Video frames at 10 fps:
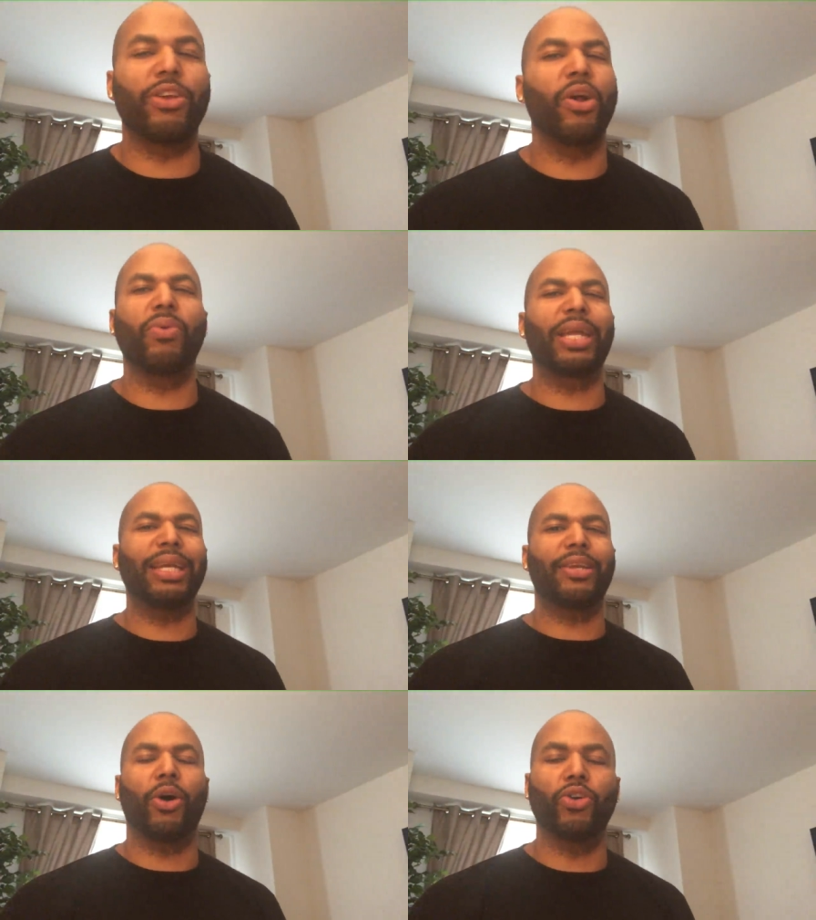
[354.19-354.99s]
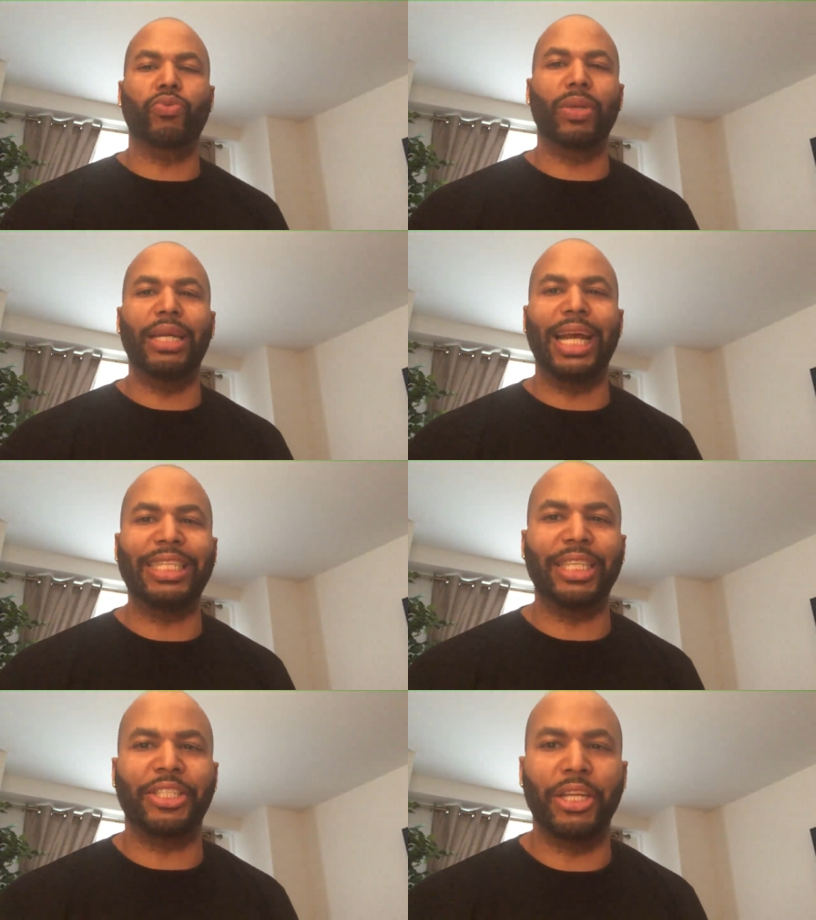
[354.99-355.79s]
You don't get those
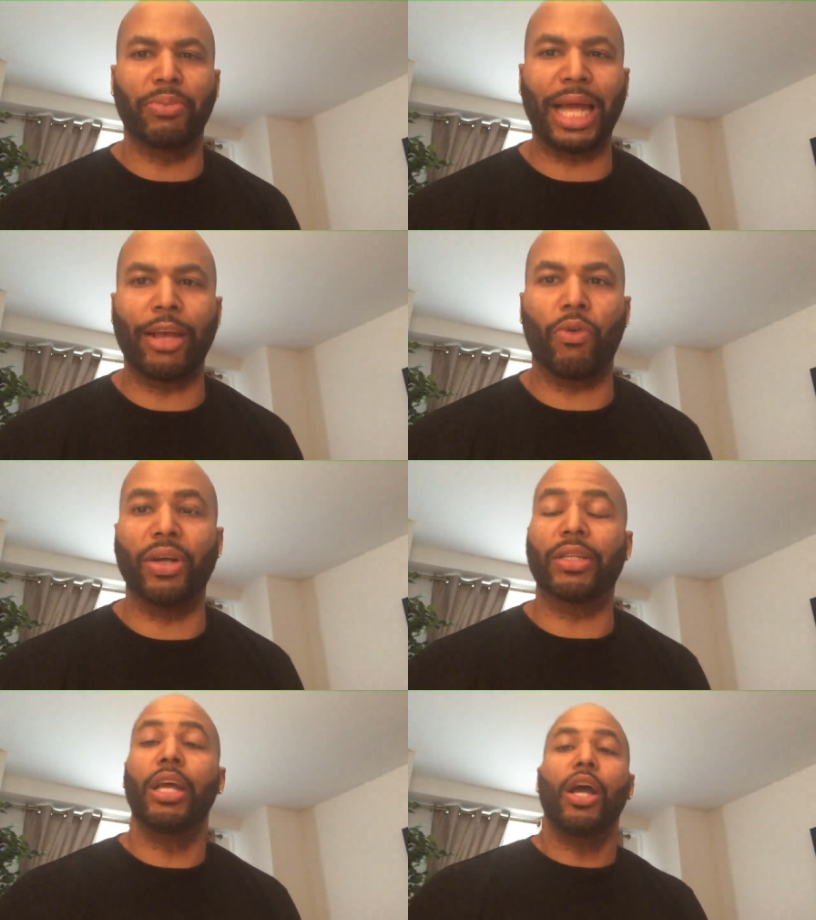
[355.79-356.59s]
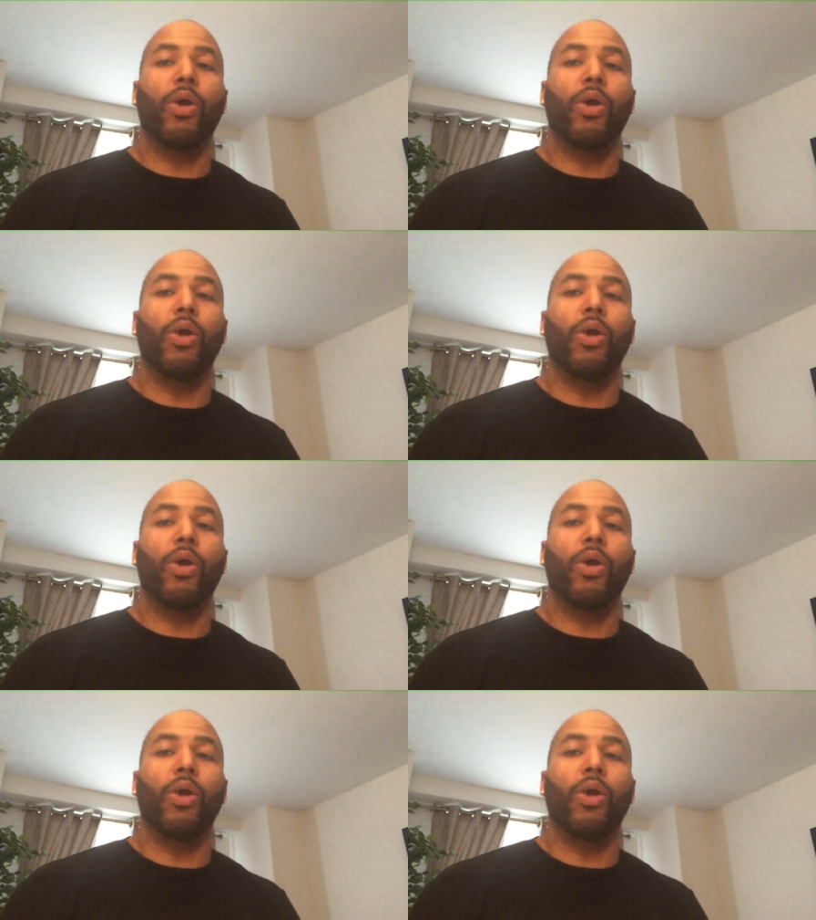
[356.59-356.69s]
relationship type questions.